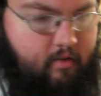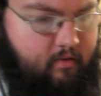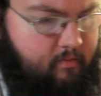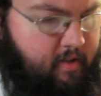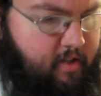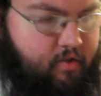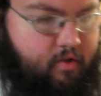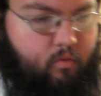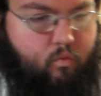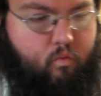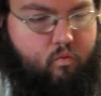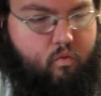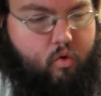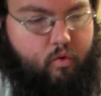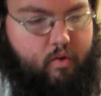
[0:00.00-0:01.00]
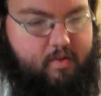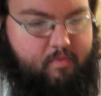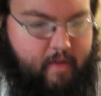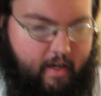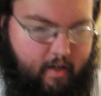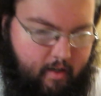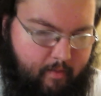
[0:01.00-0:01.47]
Let me actually roll this
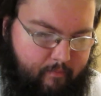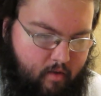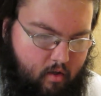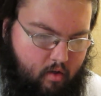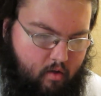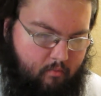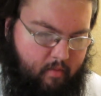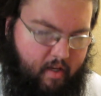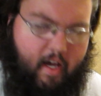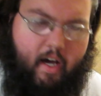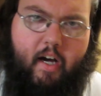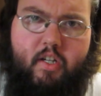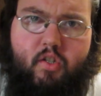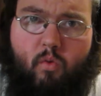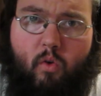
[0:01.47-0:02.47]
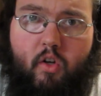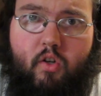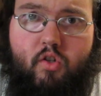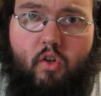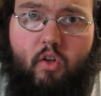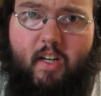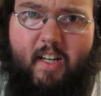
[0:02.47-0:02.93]
back up. But yeah, I just wanted to
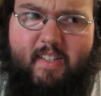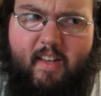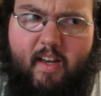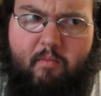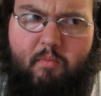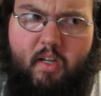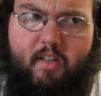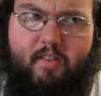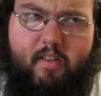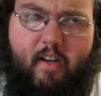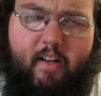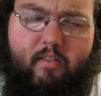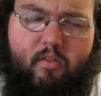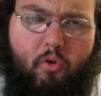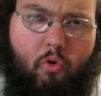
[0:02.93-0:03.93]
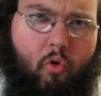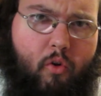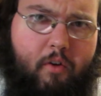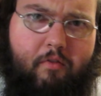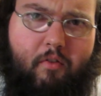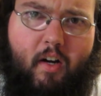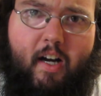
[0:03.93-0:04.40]
show you guys that because I
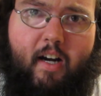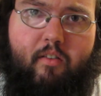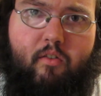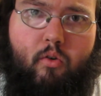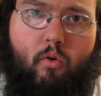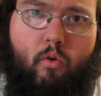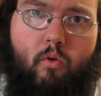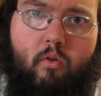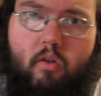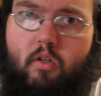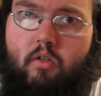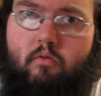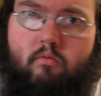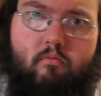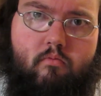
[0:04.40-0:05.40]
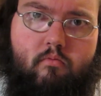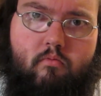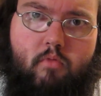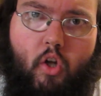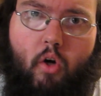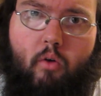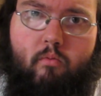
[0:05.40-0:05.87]
totally forgot to,
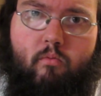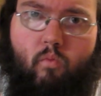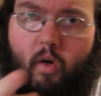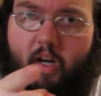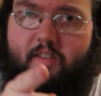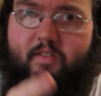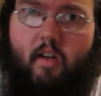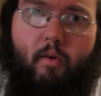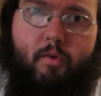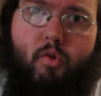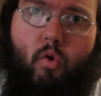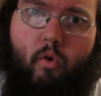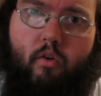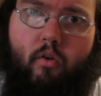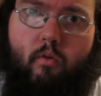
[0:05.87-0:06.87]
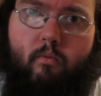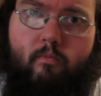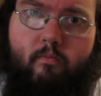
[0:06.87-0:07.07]
you know, when I said I was going to.